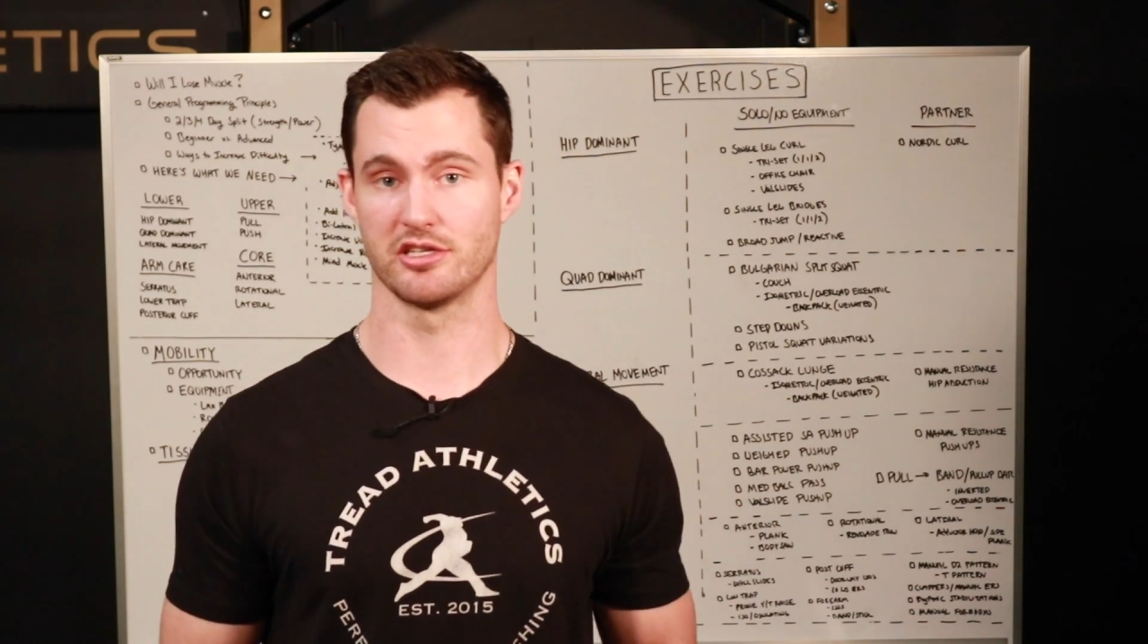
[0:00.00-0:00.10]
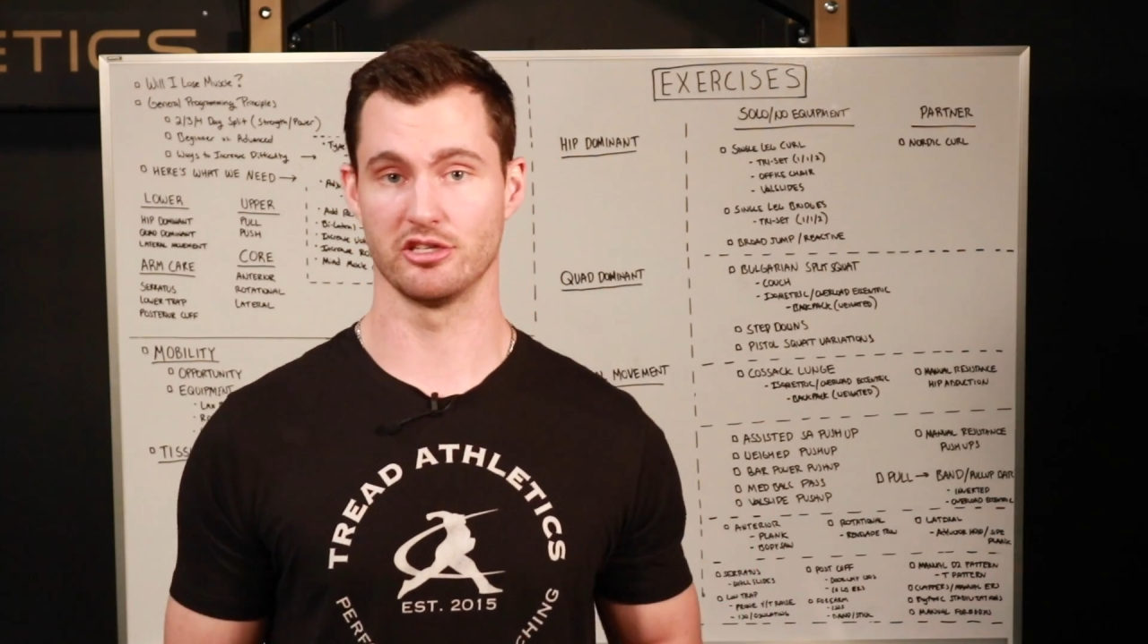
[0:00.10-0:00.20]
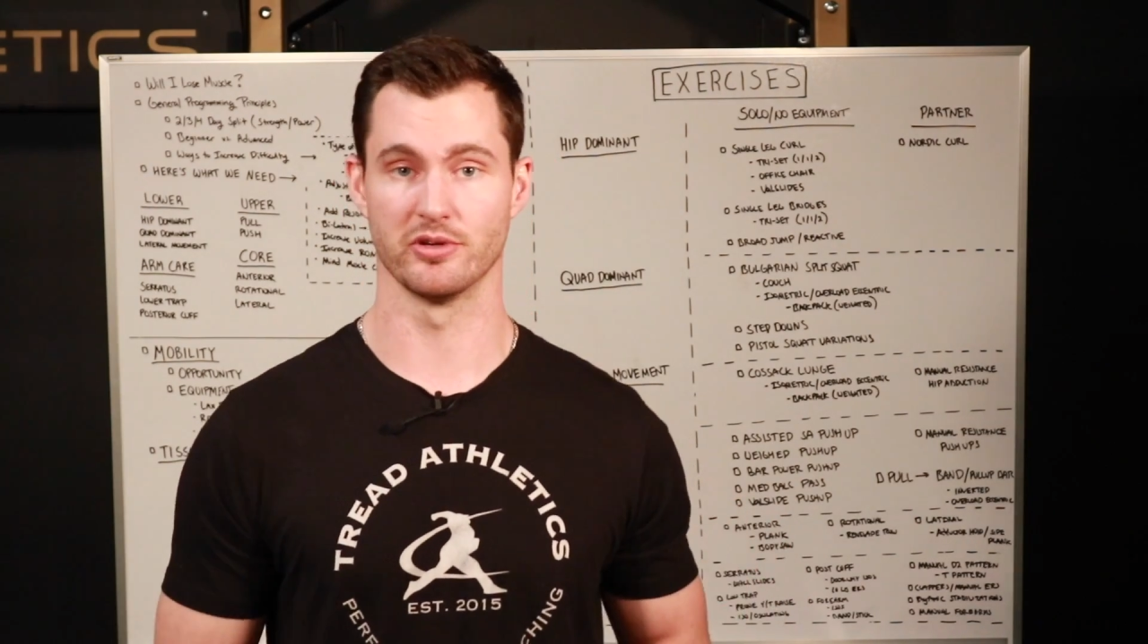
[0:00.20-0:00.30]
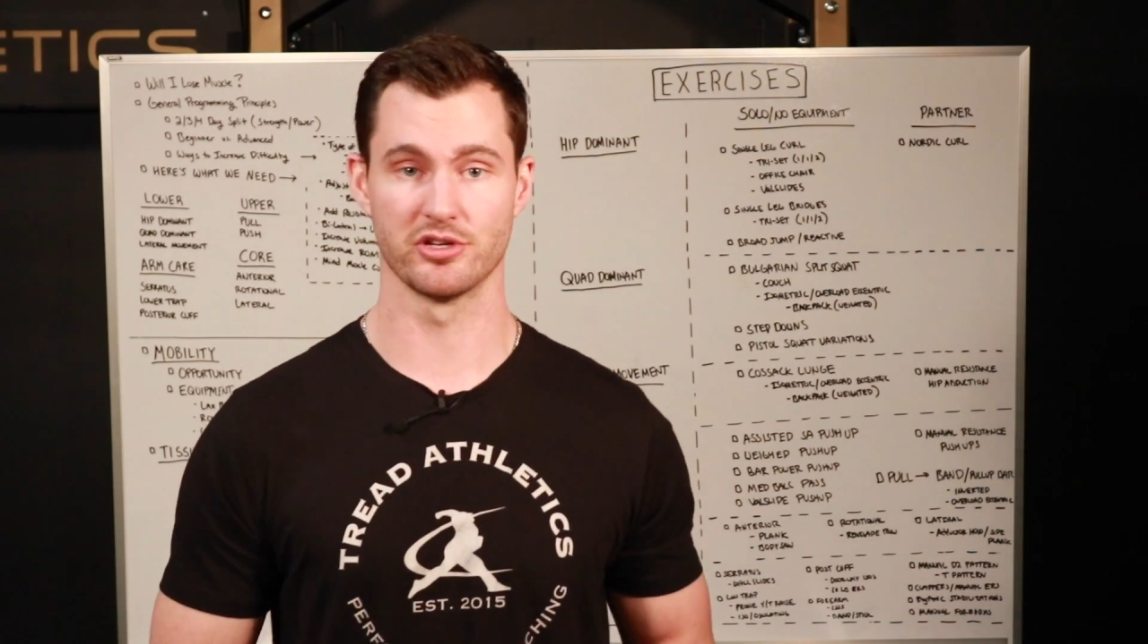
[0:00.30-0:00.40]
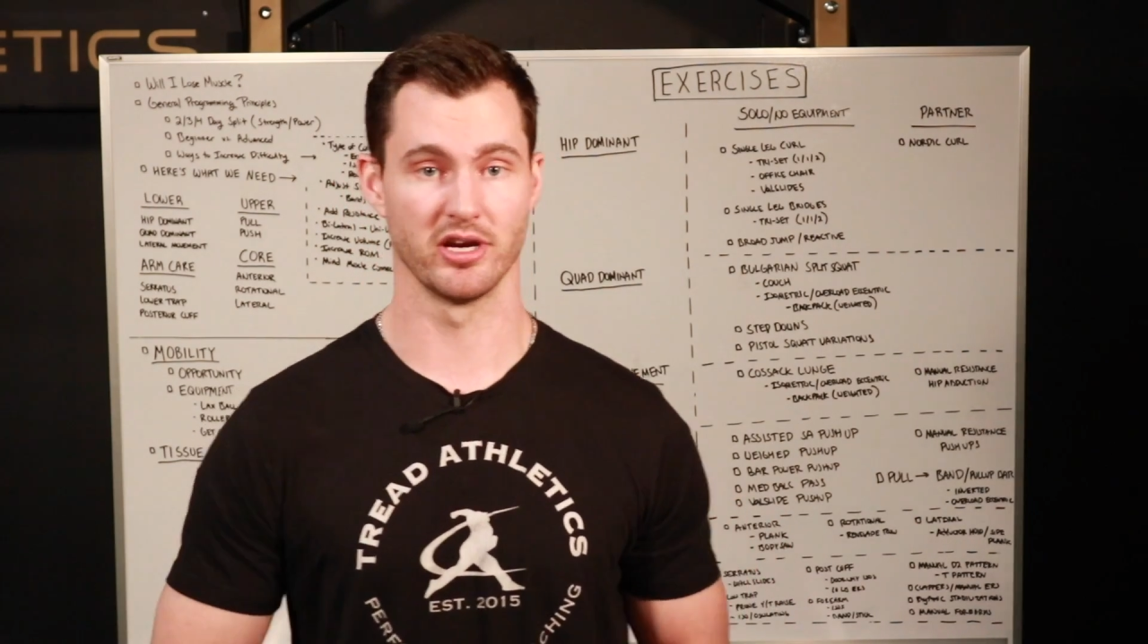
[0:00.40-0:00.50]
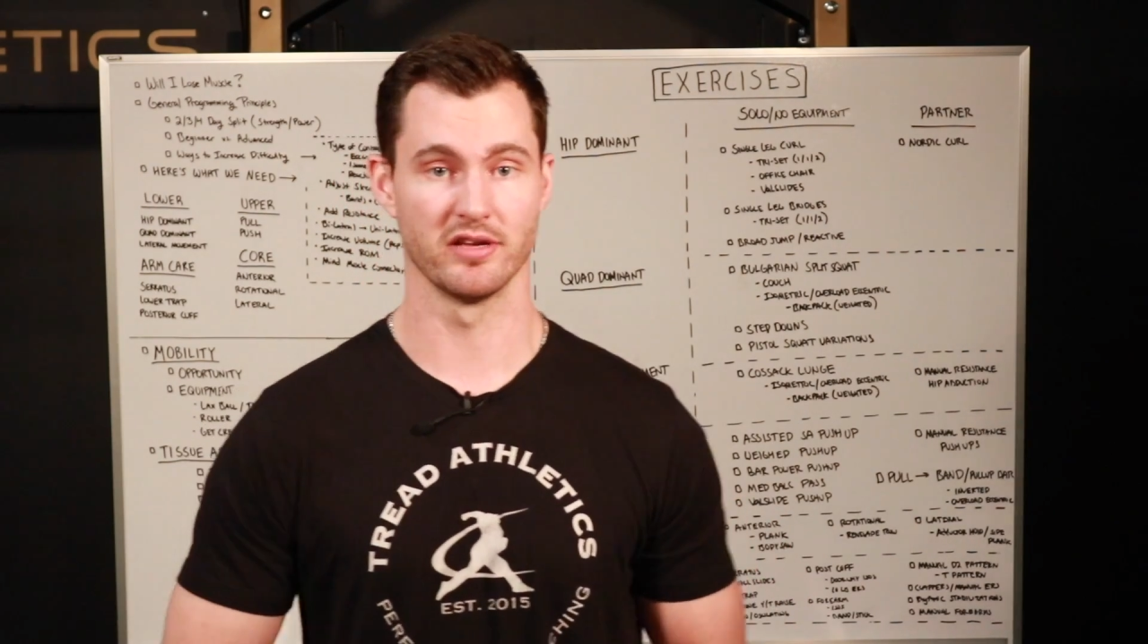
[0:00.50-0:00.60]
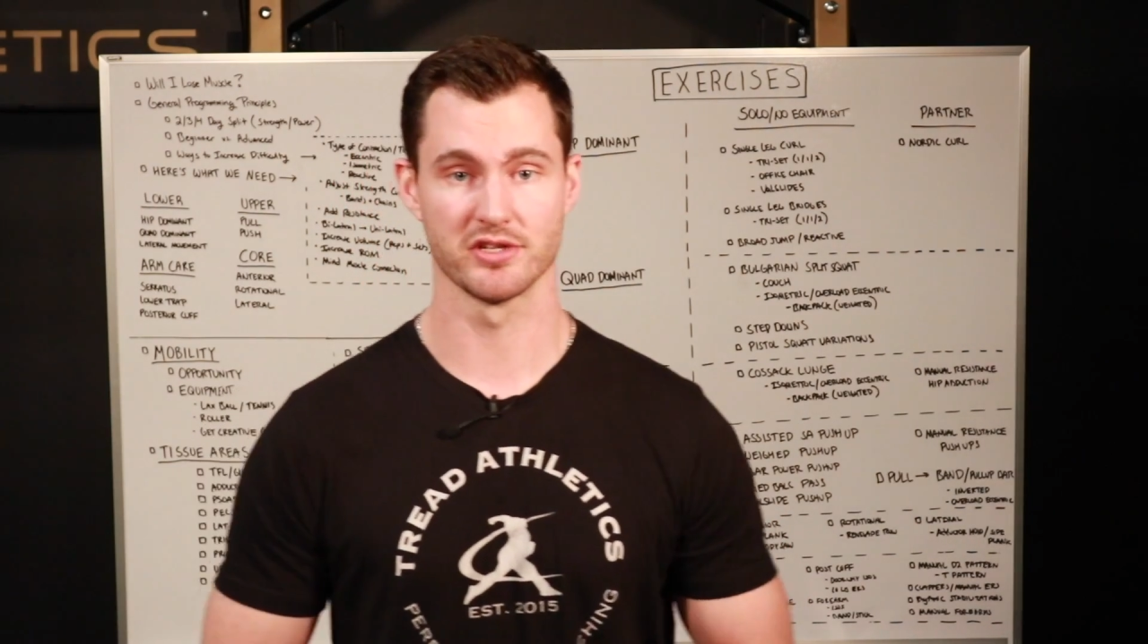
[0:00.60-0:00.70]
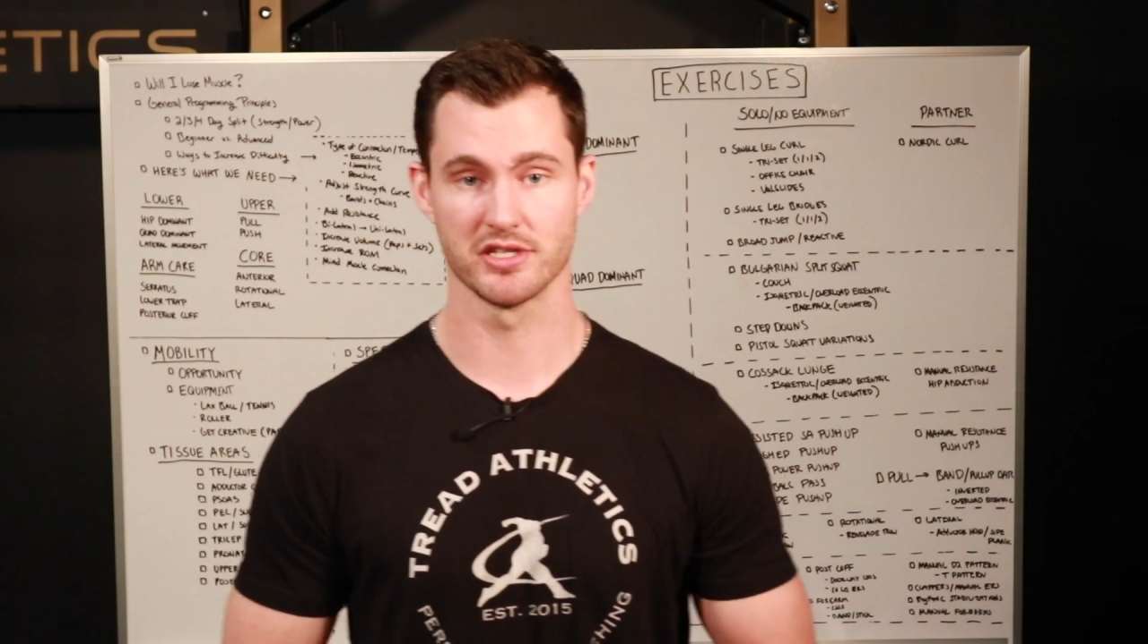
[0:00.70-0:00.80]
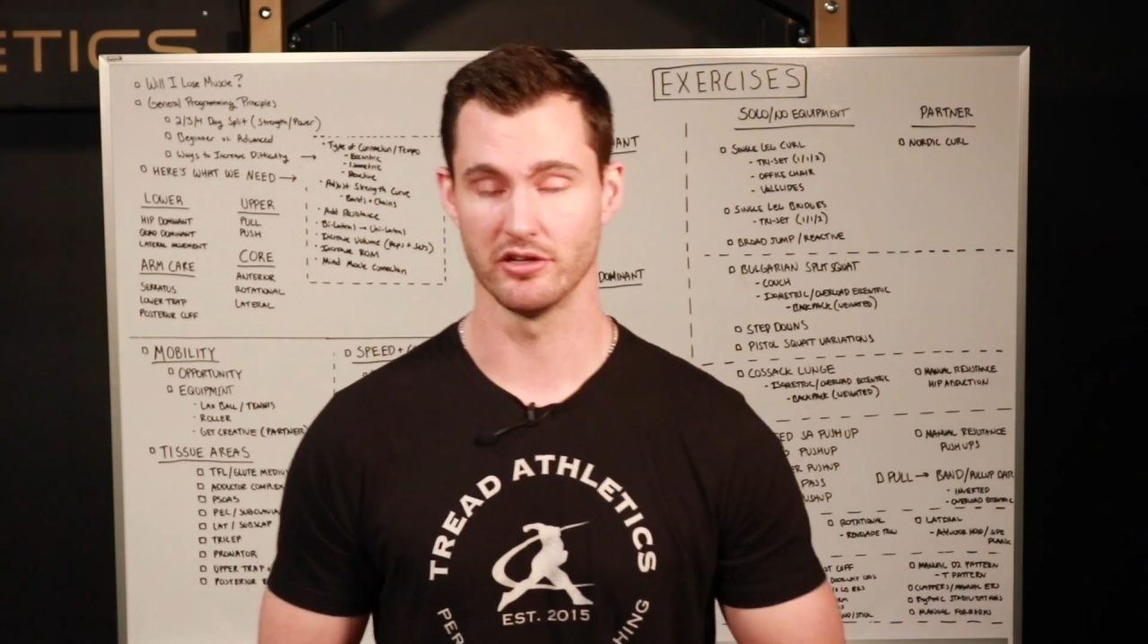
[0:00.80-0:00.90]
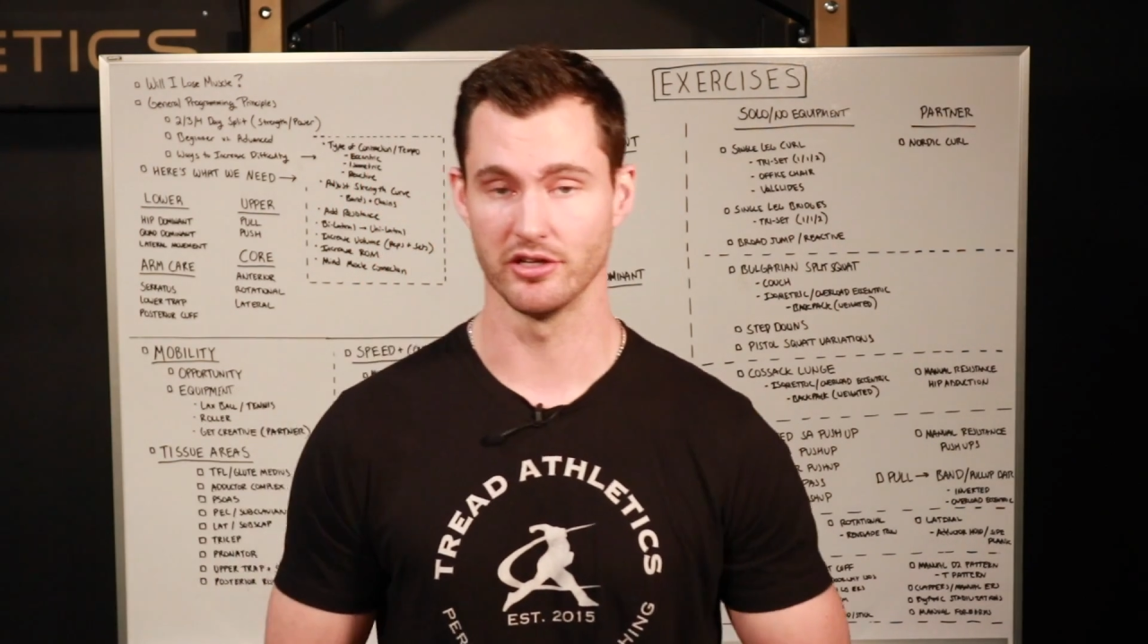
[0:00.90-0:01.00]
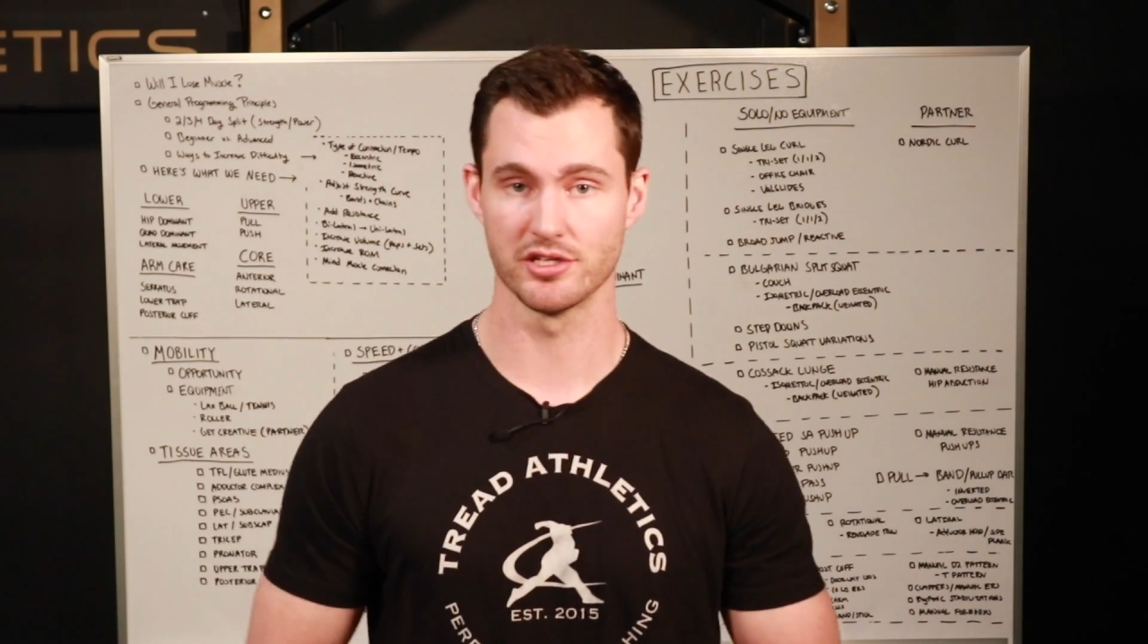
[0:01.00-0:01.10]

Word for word: to a training facility.